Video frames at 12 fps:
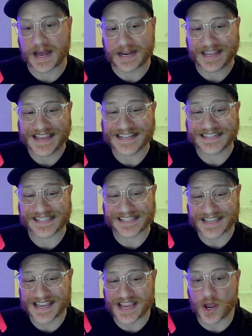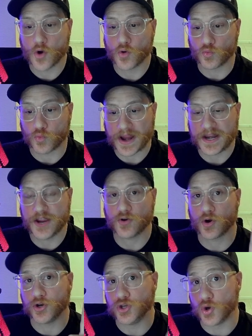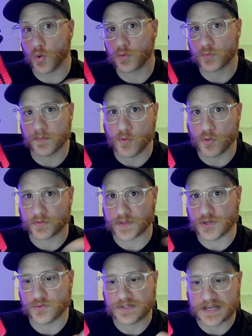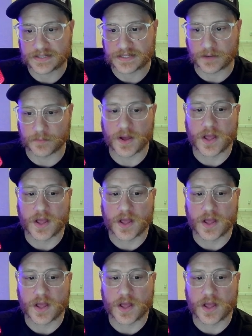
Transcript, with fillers: he can see right here on your report that you sent him